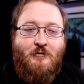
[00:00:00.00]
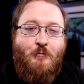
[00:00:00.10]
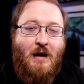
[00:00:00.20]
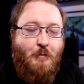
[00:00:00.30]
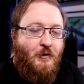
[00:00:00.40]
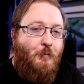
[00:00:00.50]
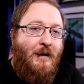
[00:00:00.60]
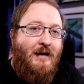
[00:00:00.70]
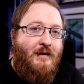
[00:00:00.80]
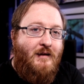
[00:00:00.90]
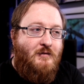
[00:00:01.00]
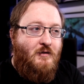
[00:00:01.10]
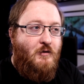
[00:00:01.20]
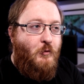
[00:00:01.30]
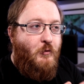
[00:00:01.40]
remember to pay
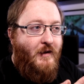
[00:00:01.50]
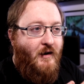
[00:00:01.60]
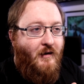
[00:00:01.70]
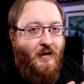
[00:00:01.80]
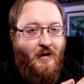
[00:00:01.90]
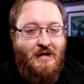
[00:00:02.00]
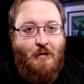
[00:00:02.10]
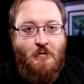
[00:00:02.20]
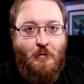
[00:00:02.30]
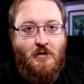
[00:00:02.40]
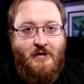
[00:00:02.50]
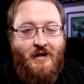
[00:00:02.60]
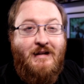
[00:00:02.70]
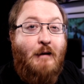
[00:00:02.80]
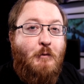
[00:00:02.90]
attention to their adaptability.
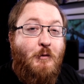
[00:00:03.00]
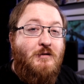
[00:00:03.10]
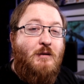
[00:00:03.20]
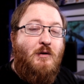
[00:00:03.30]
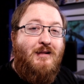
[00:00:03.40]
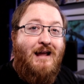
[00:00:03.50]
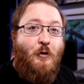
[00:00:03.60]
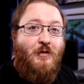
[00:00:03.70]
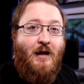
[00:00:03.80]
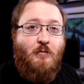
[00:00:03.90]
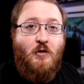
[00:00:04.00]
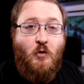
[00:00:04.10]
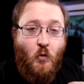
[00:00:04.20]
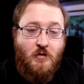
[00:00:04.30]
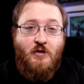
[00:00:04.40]
Adaptability will allow them to
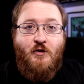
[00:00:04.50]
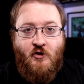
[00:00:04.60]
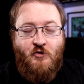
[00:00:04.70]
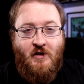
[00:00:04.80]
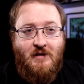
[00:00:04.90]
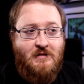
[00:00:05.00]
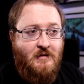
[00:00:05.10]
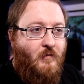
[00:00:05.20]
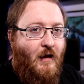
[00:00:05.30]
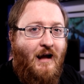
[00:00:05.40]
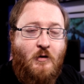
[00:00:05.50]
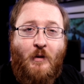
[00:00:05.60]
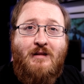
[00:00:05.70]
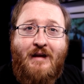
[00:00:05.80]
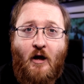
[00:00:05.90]
go to new countries and
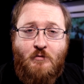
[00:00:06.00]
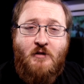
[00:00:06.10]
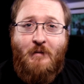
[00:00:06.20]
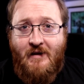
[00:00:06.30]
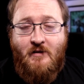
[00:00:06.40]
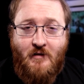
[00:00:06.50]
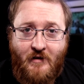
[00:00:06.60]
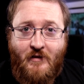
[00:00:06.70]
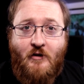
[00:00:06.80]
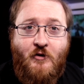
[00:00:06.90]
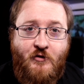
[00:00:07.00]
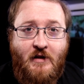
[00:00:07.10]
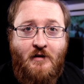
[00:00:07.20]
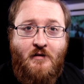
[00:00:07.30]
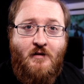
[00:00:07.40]
quickly get up to speed in that
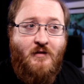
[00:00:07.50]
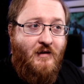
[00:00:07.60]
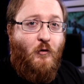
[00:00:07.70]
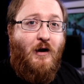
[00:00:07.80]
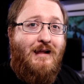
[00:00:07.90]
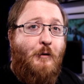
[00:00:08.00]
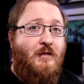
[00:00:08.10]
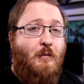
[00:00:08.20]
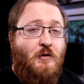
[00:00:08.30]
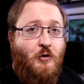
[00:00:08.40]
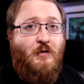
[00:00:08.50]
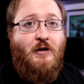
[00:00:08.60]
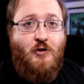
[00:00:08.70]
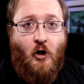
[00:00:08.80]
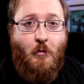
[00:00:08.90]
country, therefore allowing them to do their
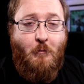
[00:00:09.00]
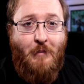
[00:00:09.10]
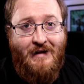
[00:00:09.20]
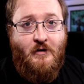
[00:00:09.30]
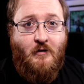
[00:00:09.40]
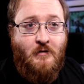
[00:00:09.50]
job better.